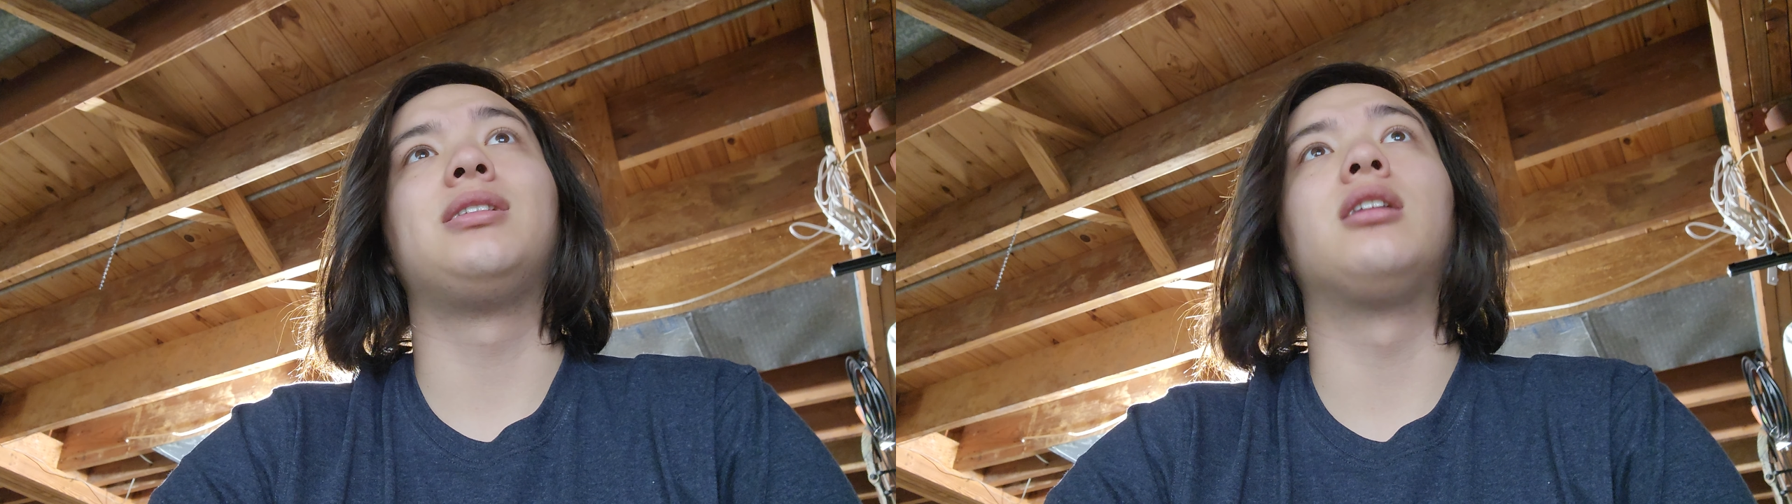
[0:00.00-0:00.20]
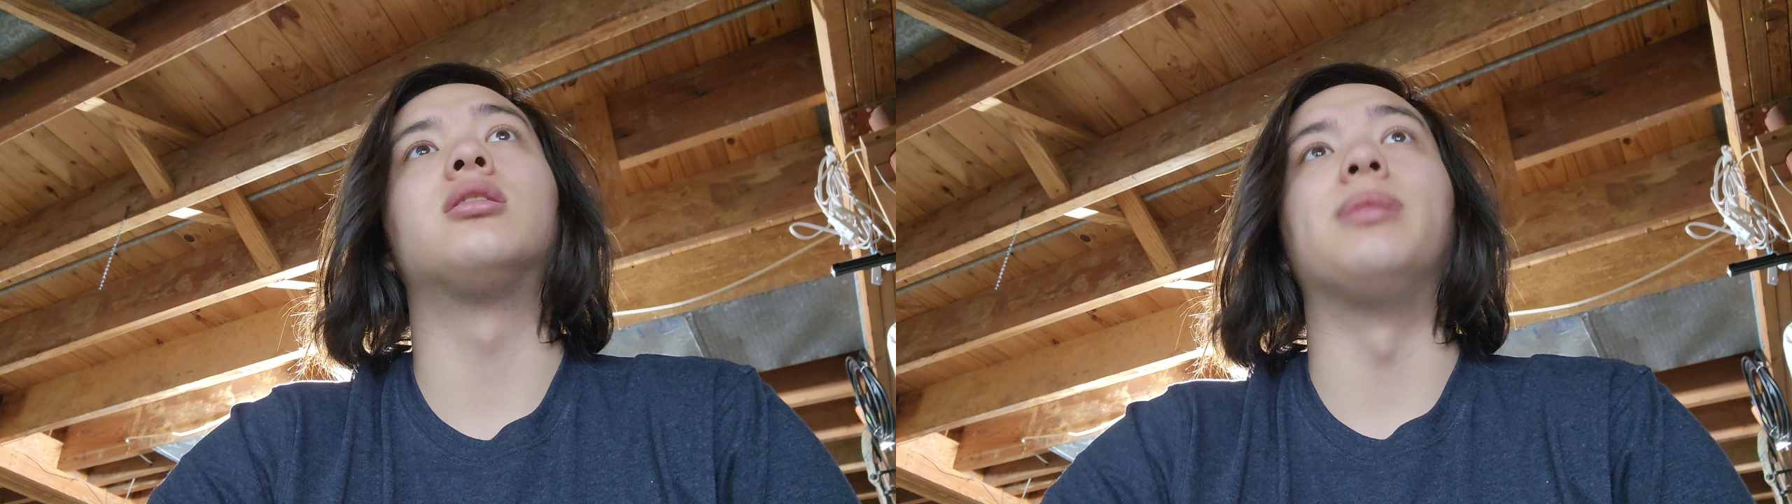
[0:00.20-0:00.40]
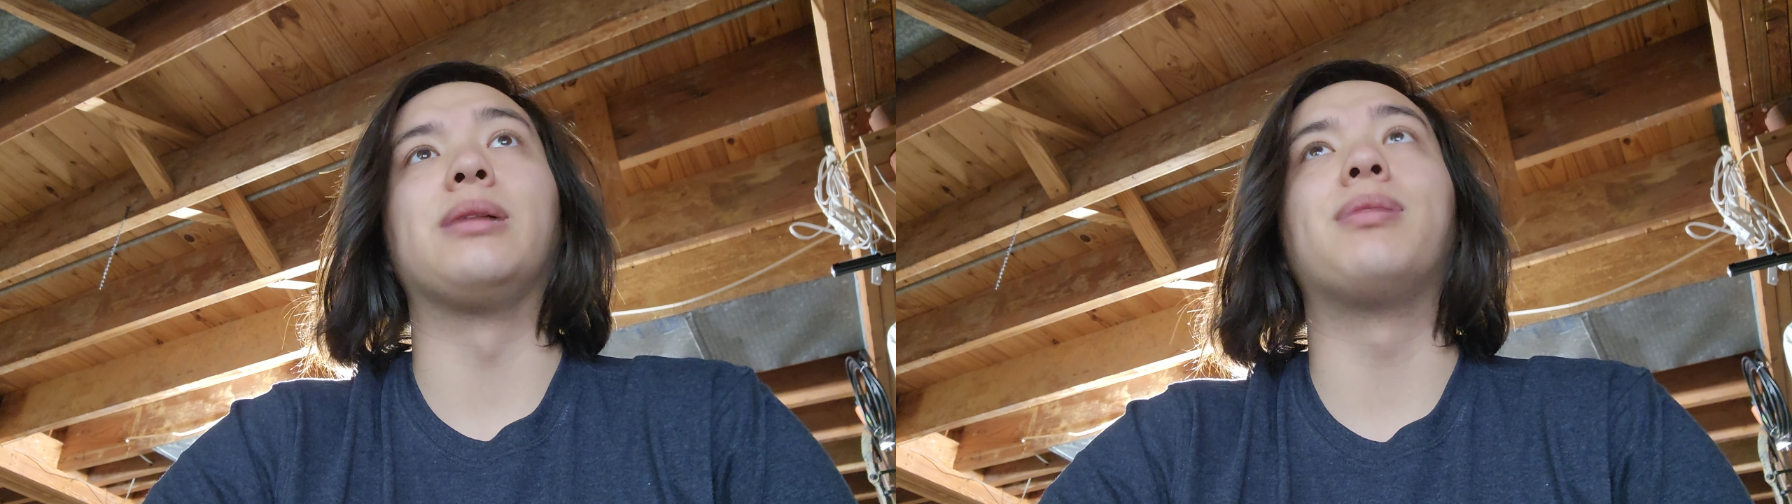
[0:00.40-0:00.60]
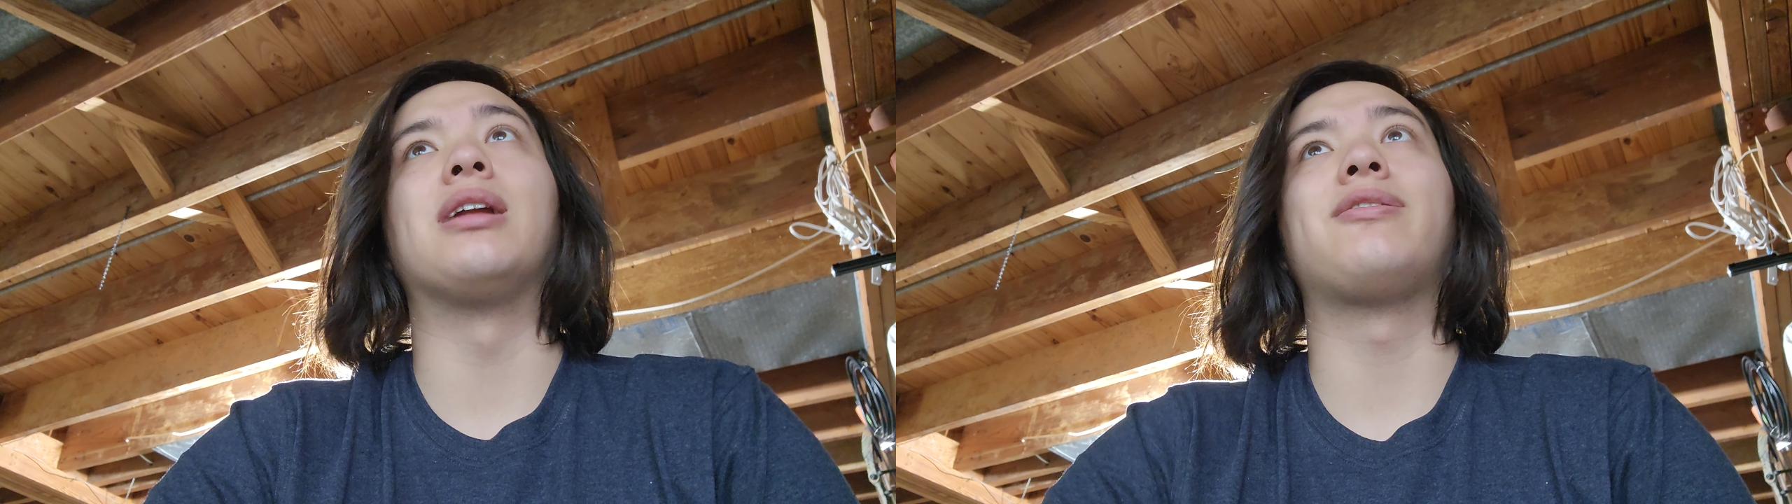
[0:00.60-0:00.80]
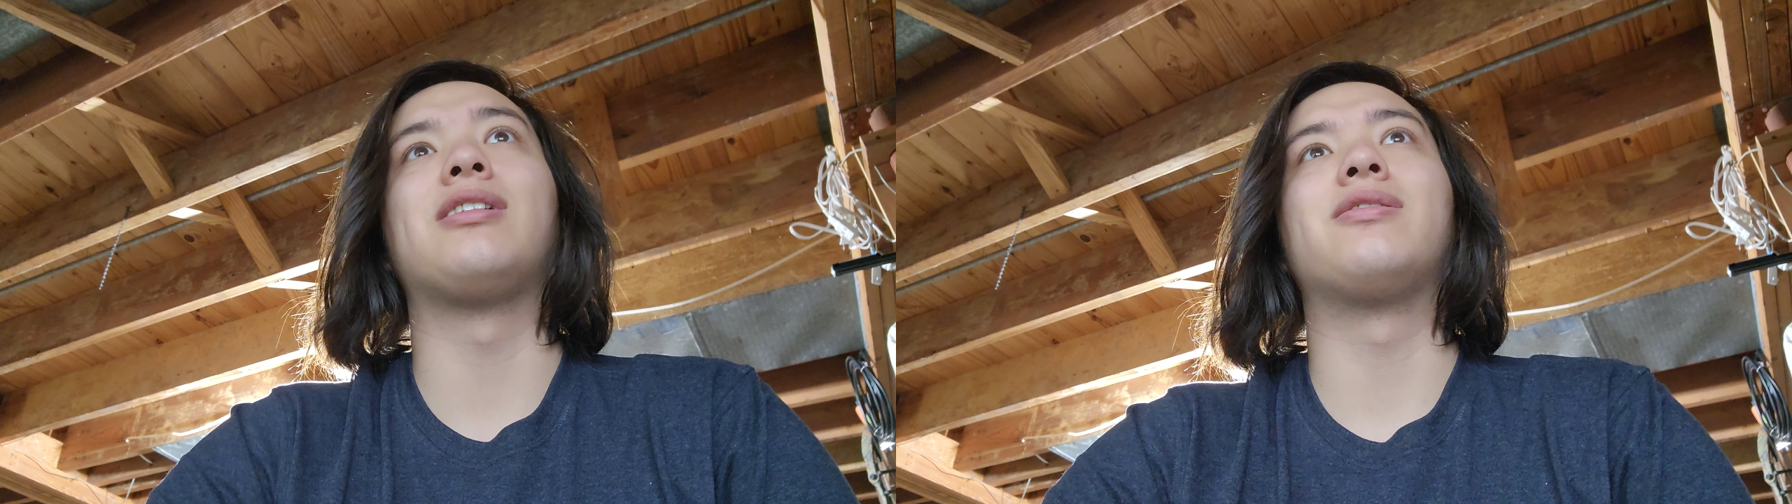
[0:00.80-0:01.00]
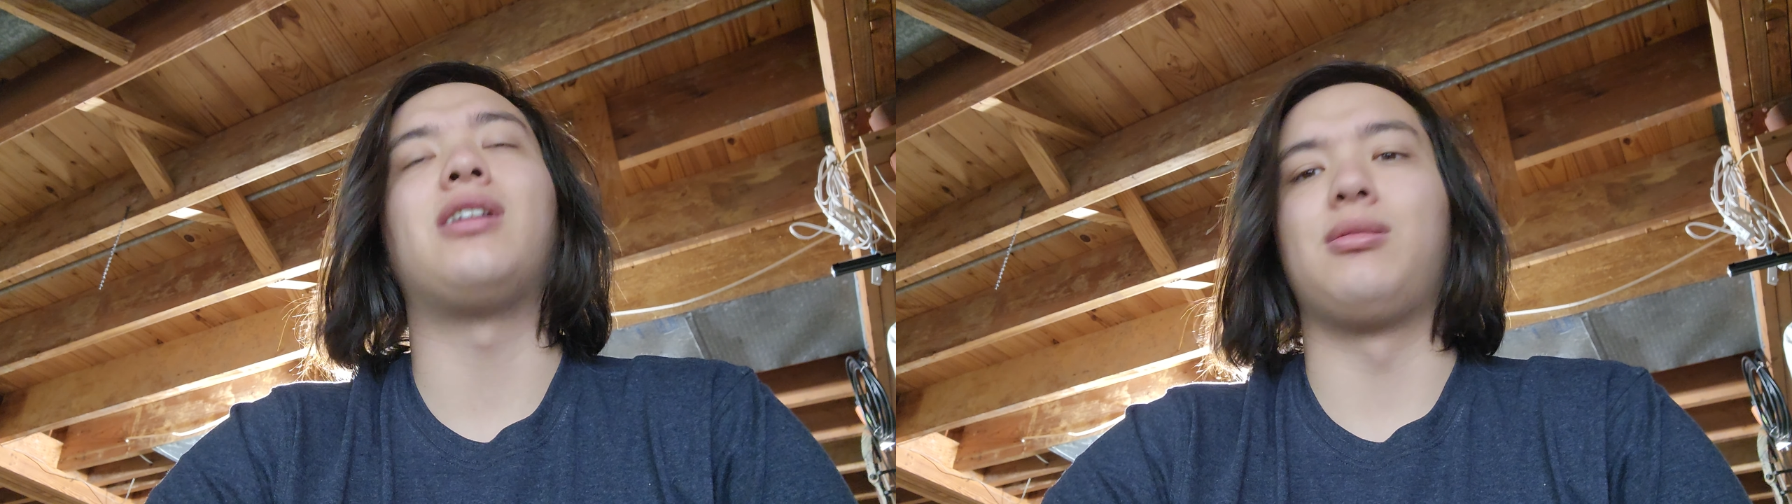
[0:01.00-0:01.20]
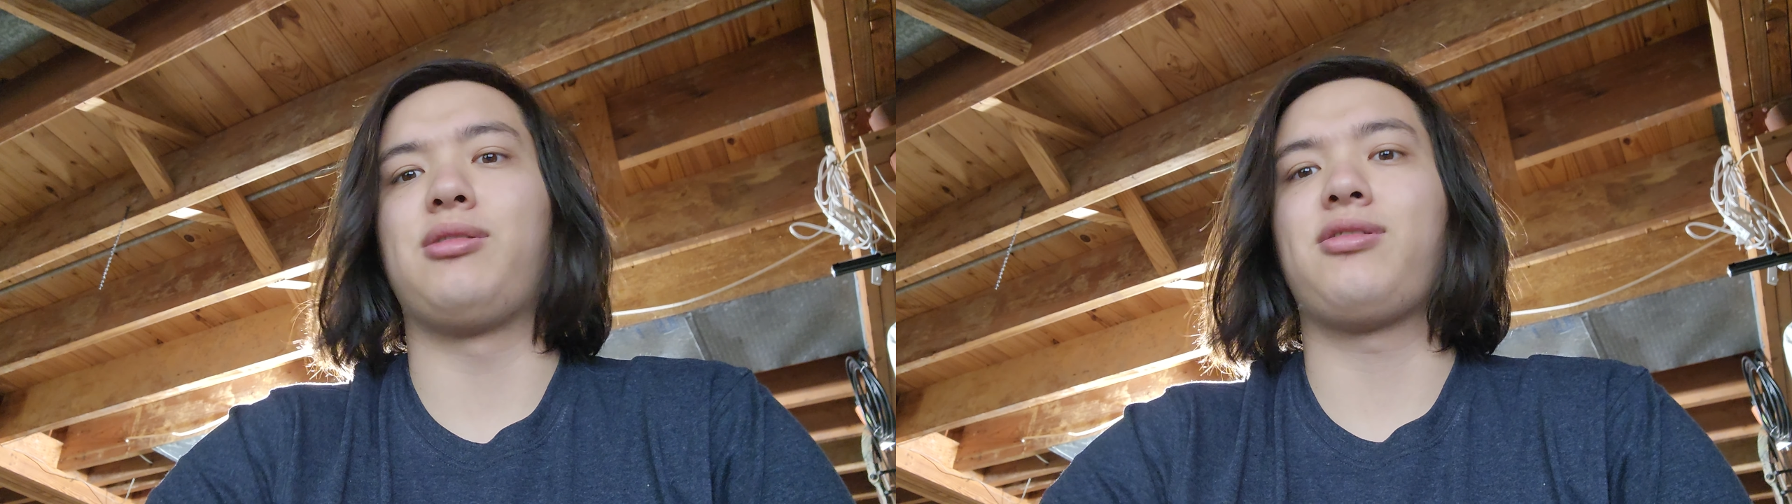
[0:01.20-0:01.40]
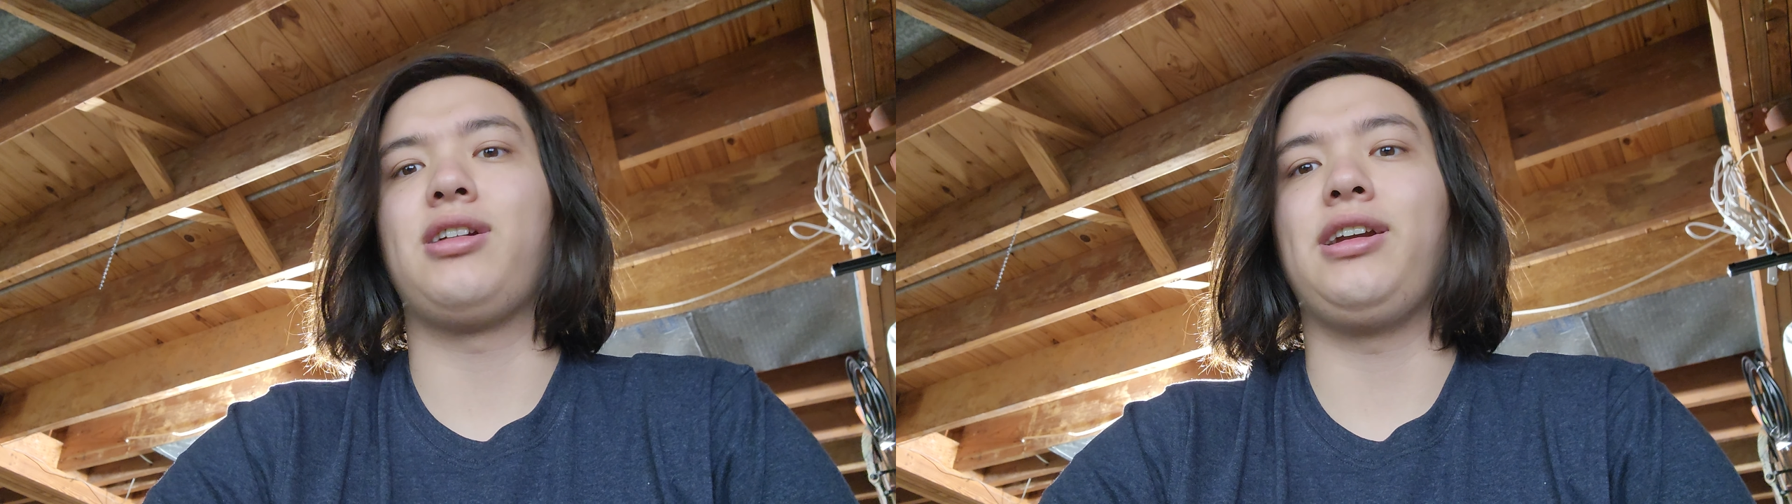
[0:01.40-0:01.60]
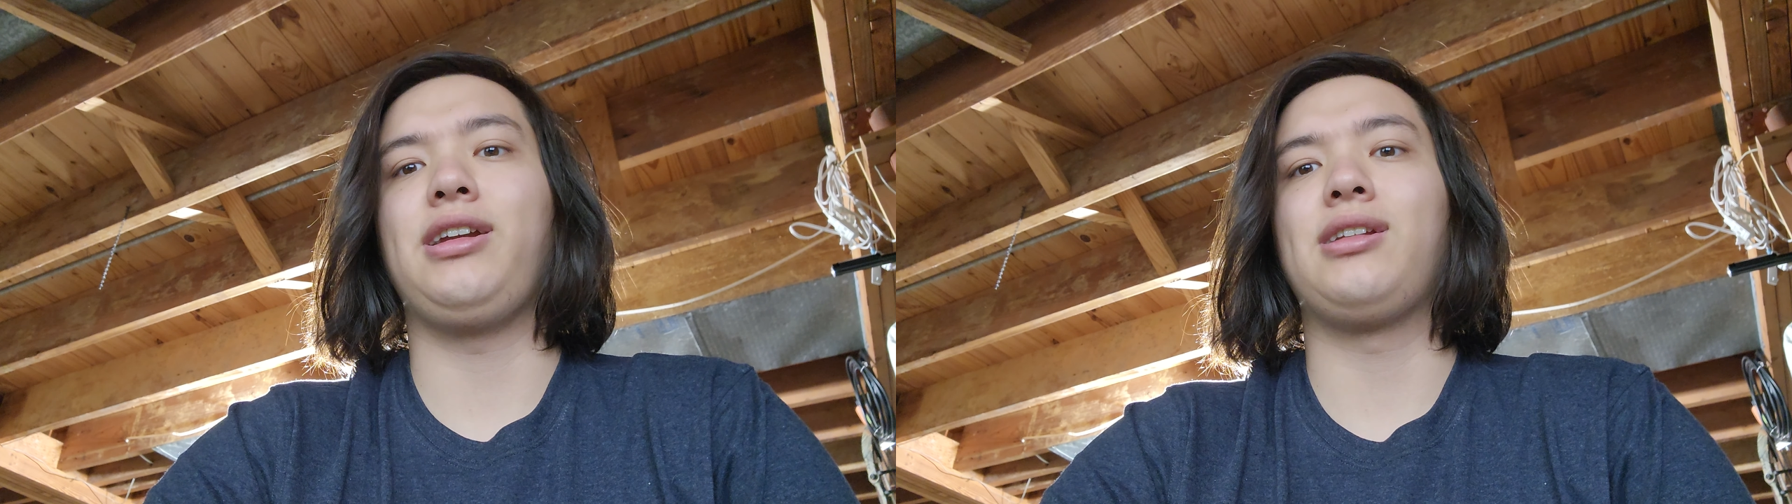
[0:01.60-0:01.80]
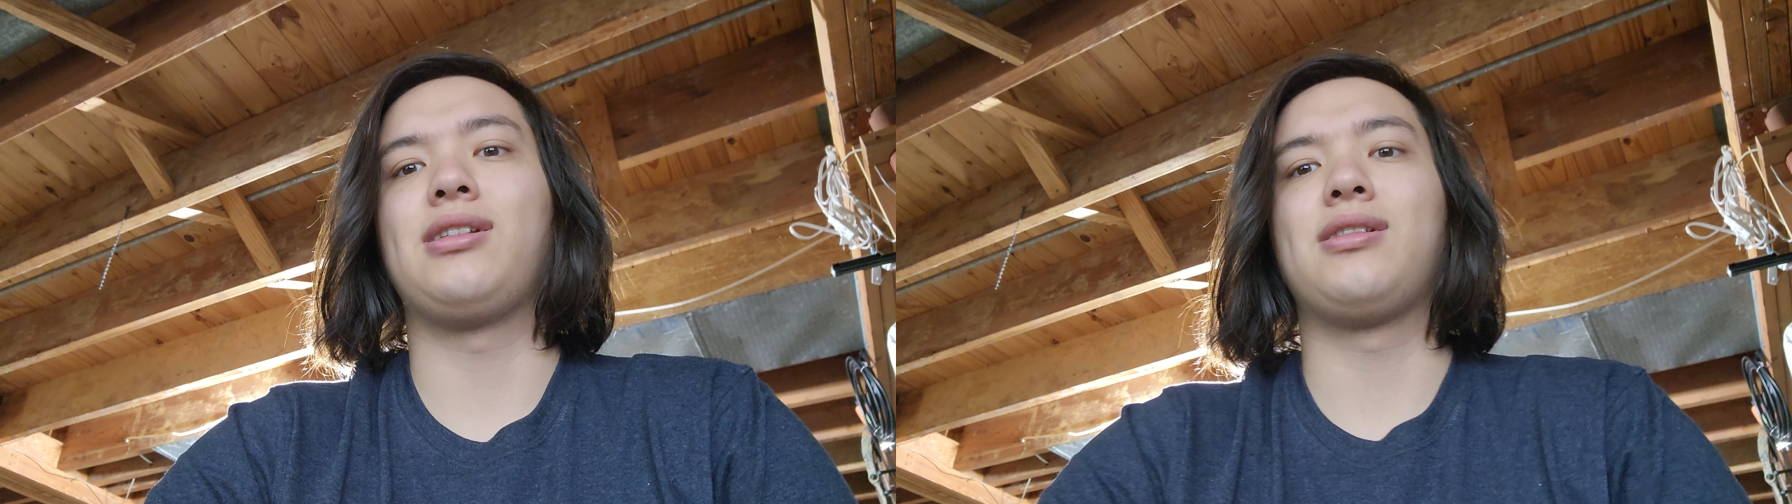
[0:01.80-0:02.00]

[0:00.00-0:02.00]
another big benefit of Harbor Freight